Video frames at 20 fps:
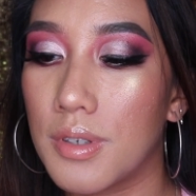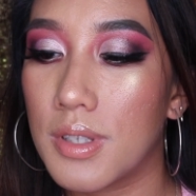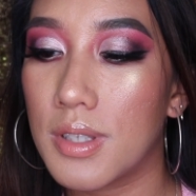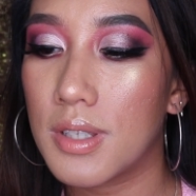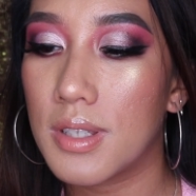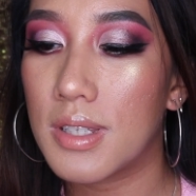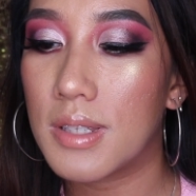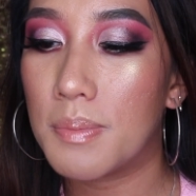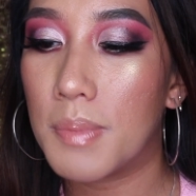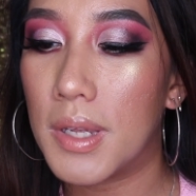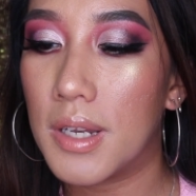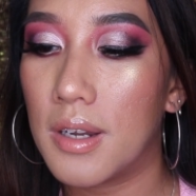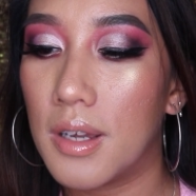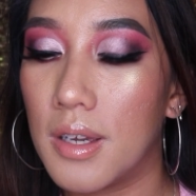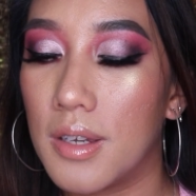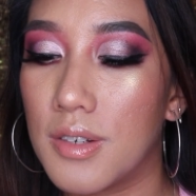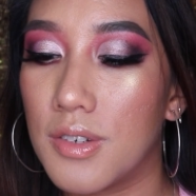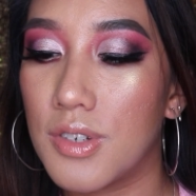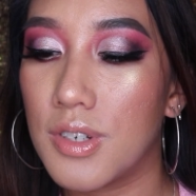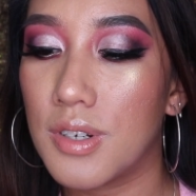Spend
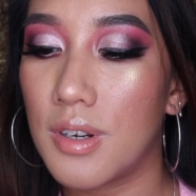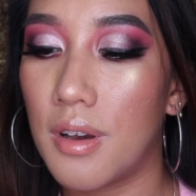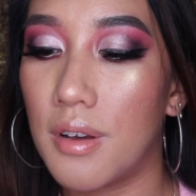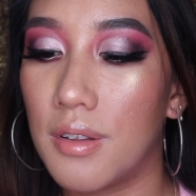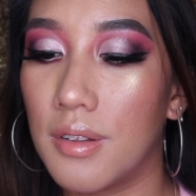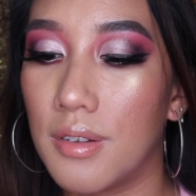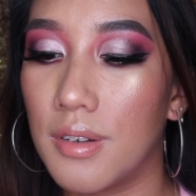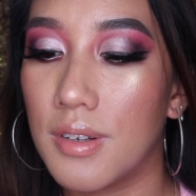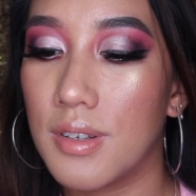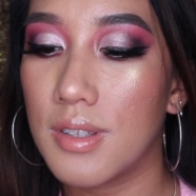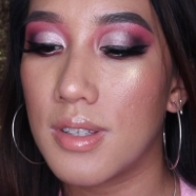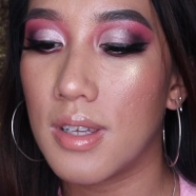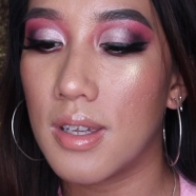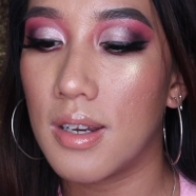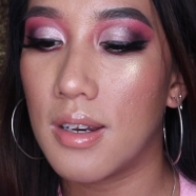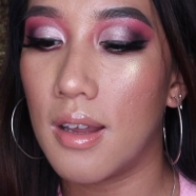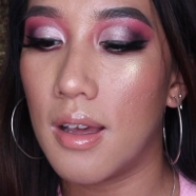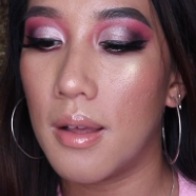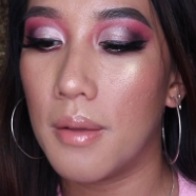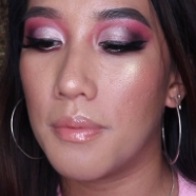$100
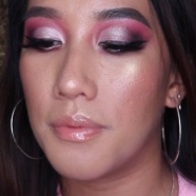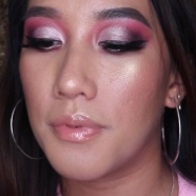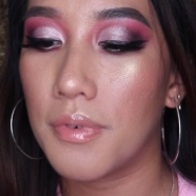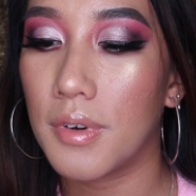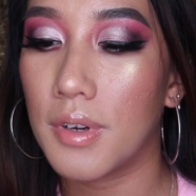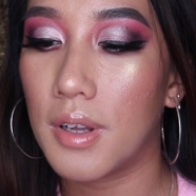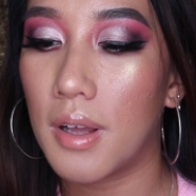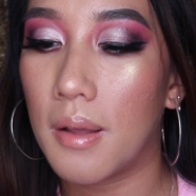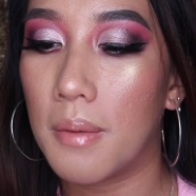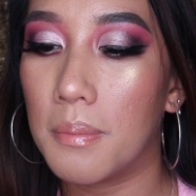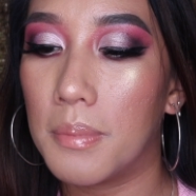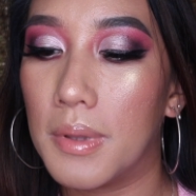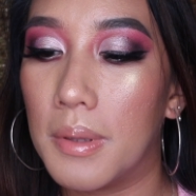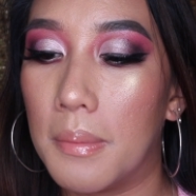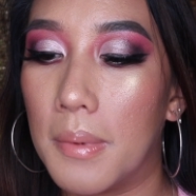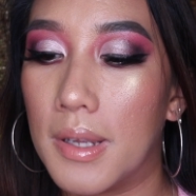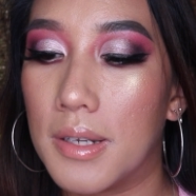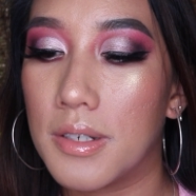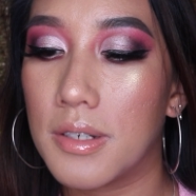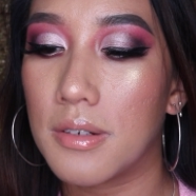and up for
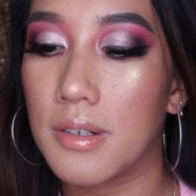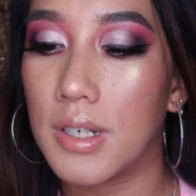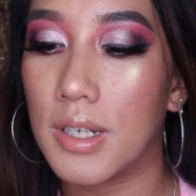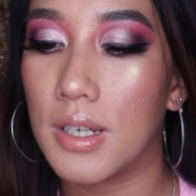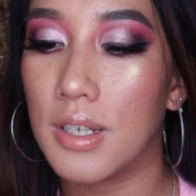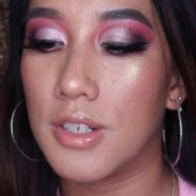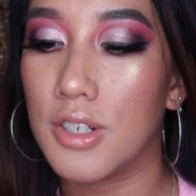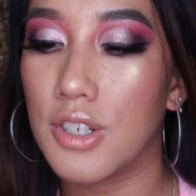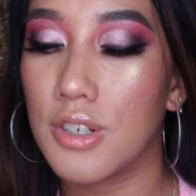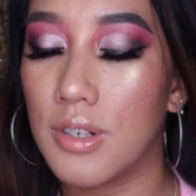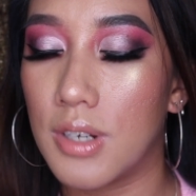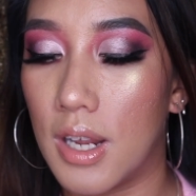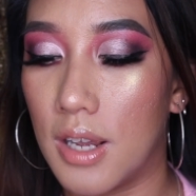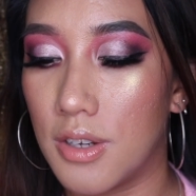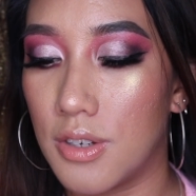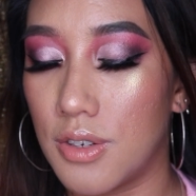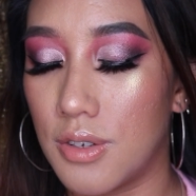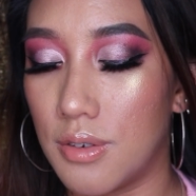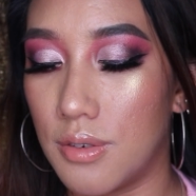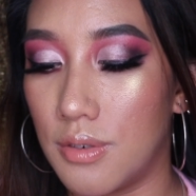complimentary
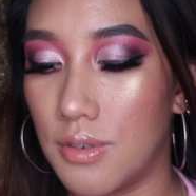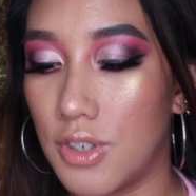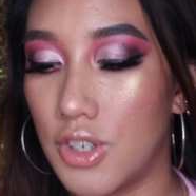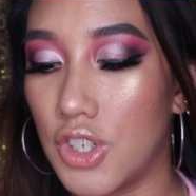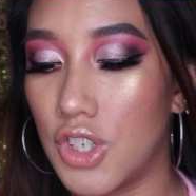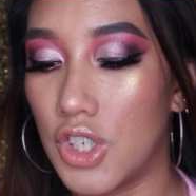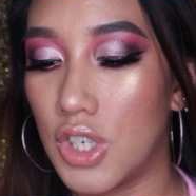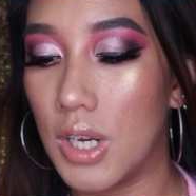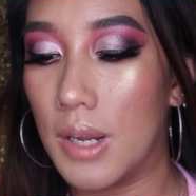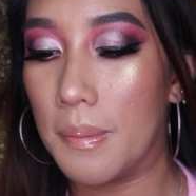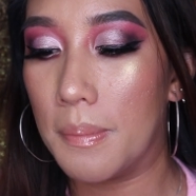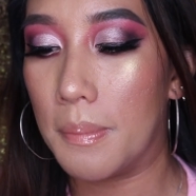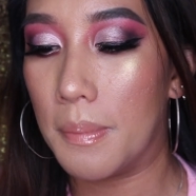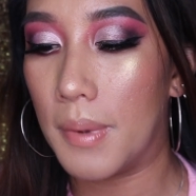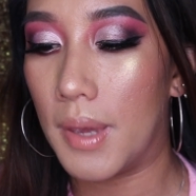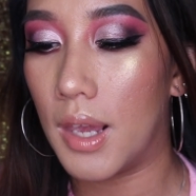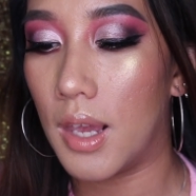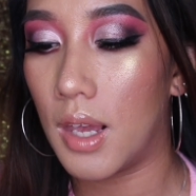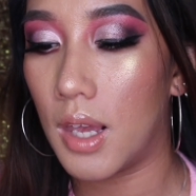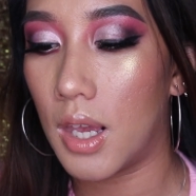international
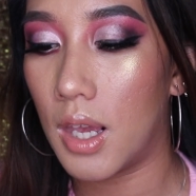shipping.